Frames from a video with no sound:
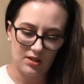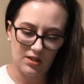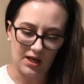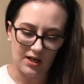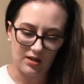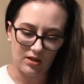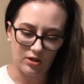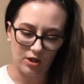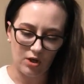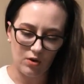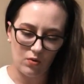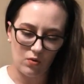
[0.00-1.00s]
Yeah,
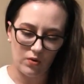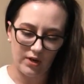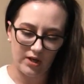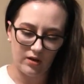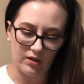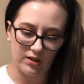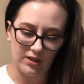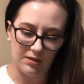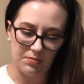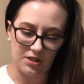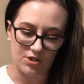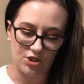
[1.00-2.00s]
Glow Oil Lip
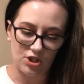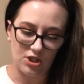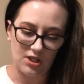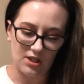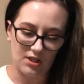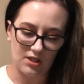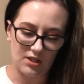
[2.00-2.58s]
and Cheek.